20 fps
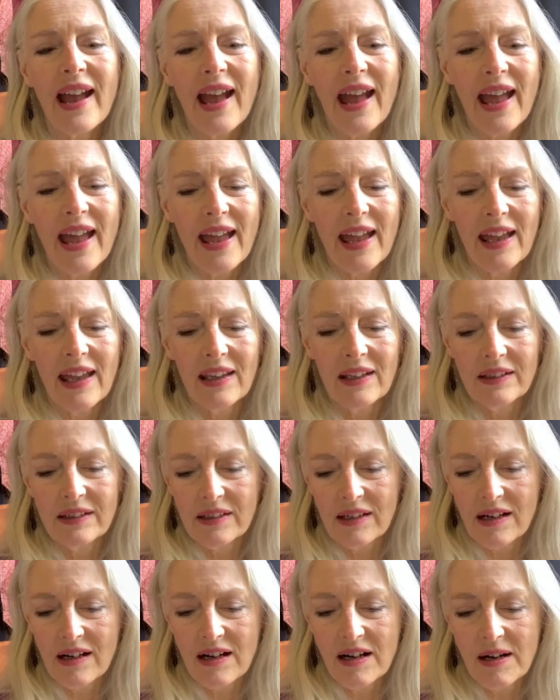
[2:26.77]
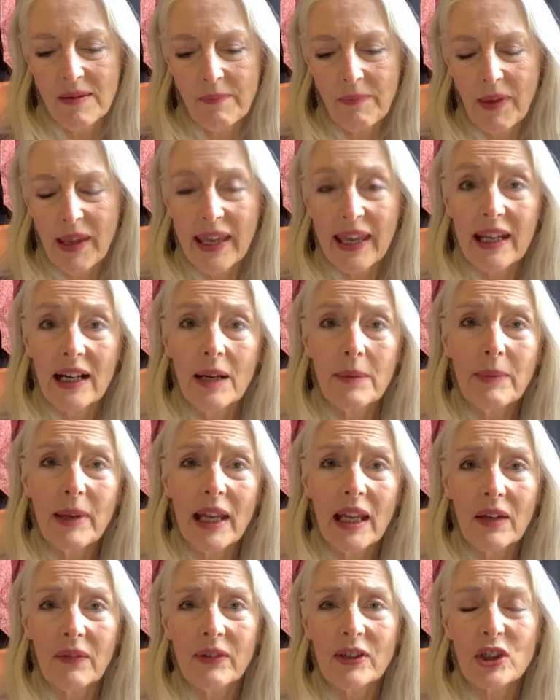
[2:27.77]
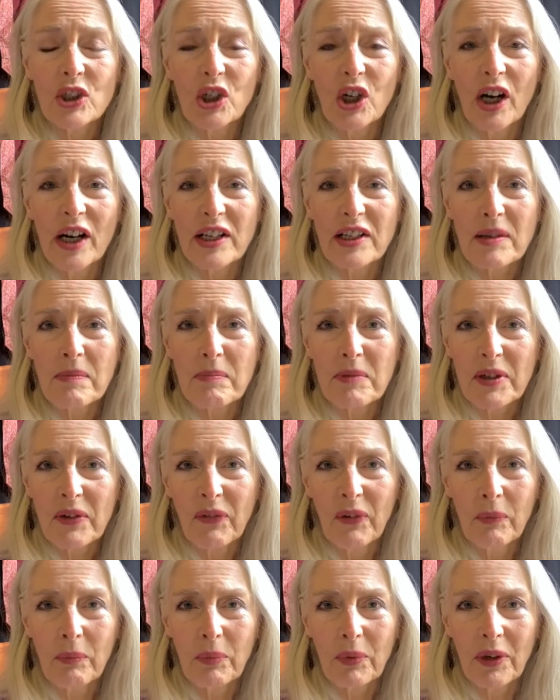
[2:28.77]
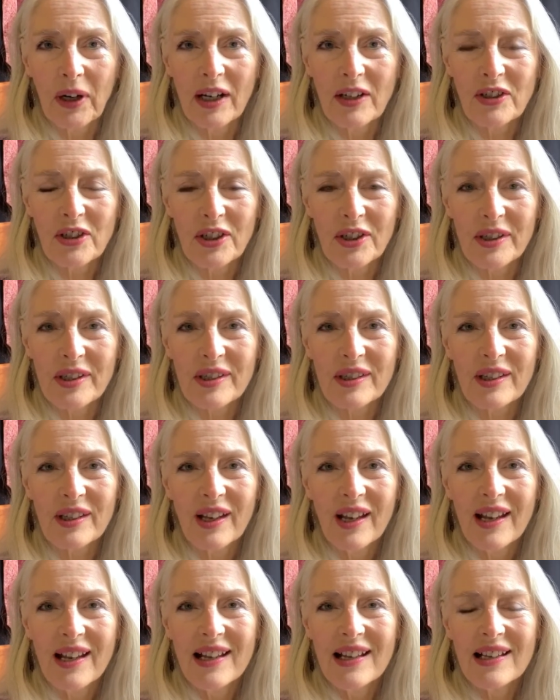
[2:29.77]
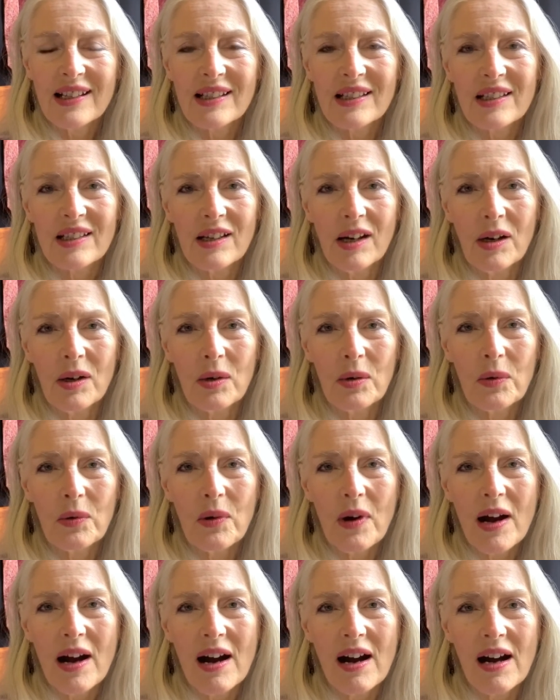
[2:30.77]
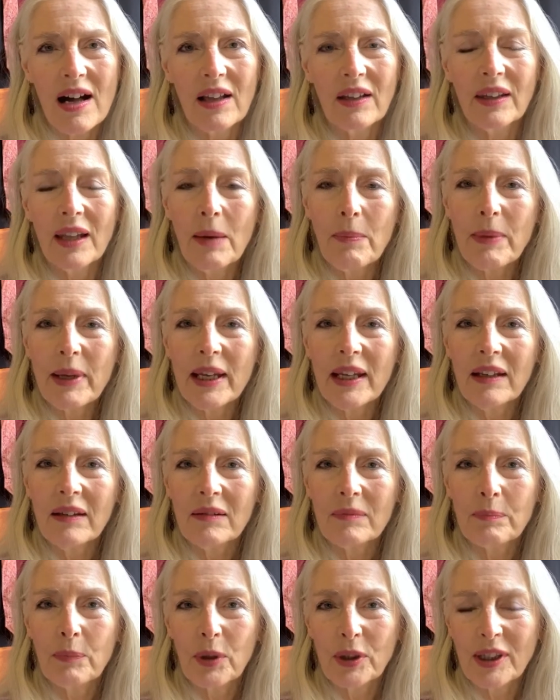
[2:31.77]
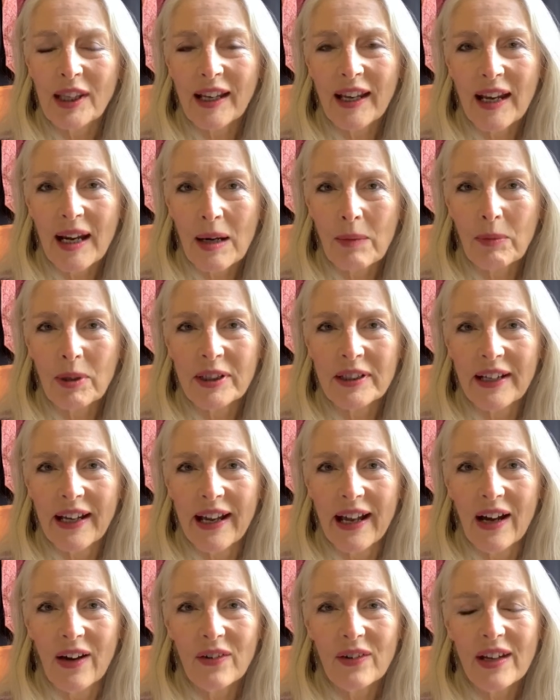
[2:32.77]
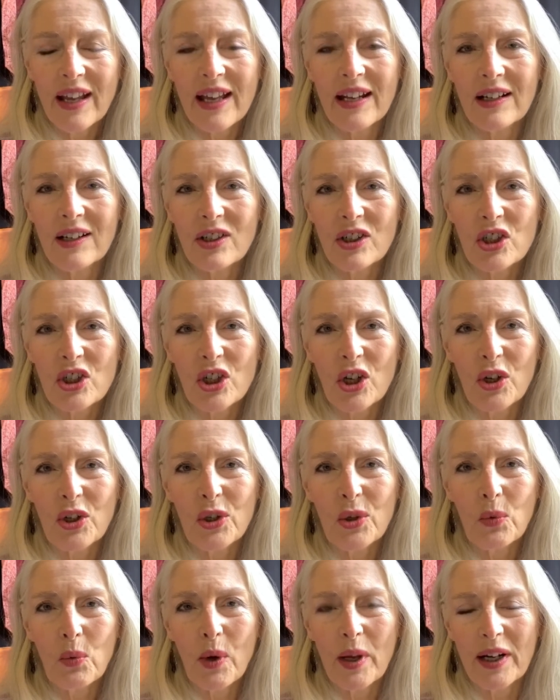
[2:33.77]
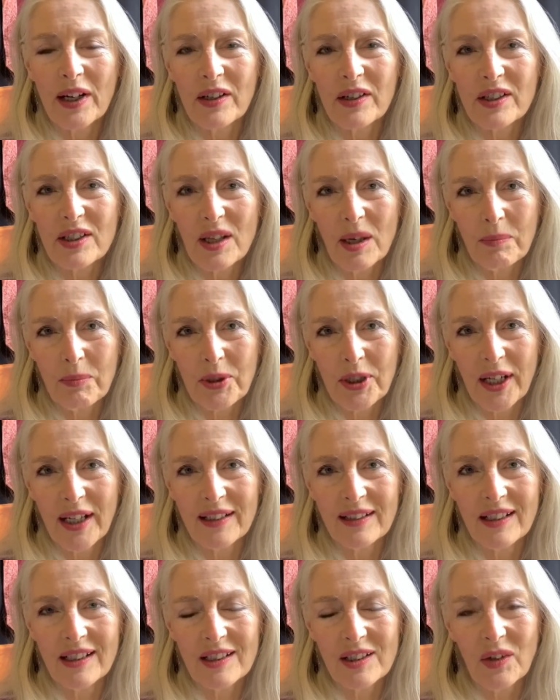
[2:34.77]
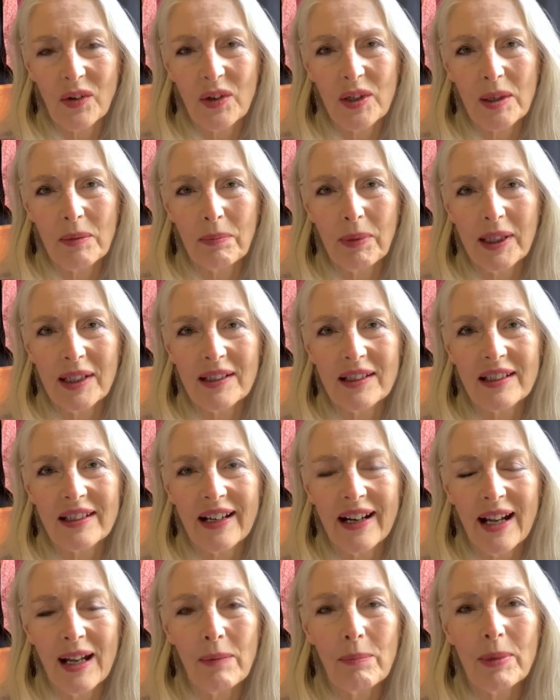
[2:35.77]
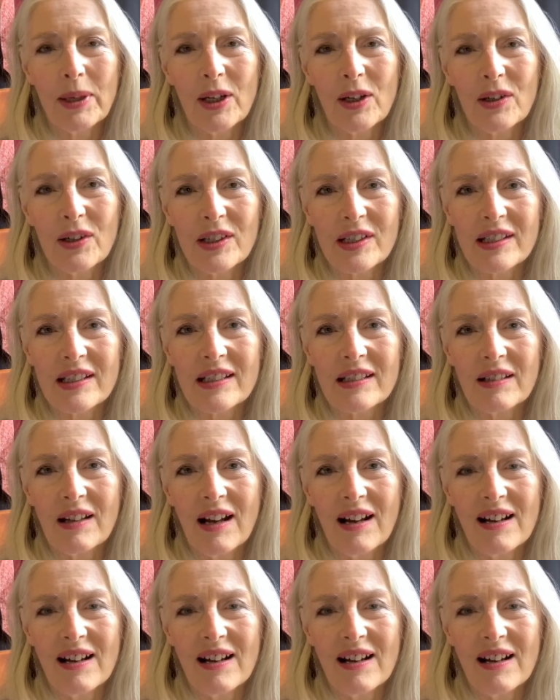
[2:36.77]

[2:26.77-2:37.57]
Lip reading: And I may even try some different brushes. So let me put the camera down and I'll show you what our subject is going to be today, because